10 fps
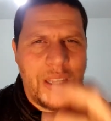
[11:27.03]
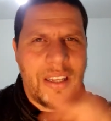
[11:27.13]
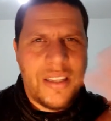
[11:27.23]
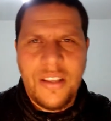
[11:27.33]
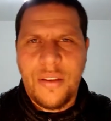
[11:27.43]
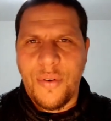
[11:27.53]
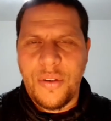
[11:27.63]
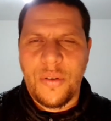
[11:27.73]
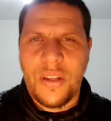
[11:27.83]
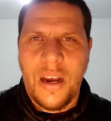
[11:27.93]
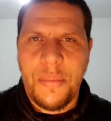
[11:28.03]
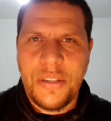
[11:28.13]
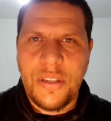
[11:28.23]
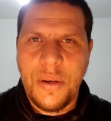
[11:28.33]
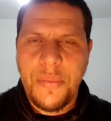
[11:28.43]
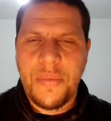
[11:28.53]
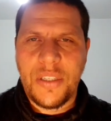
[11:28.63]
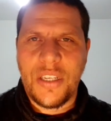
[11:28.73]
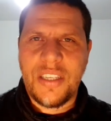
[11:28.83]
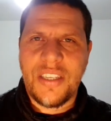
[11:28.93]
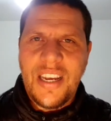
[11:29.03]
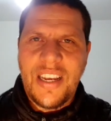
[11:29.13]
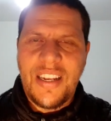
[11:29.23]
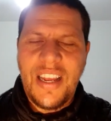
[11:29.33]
it and throw it to the garbage. Just a second.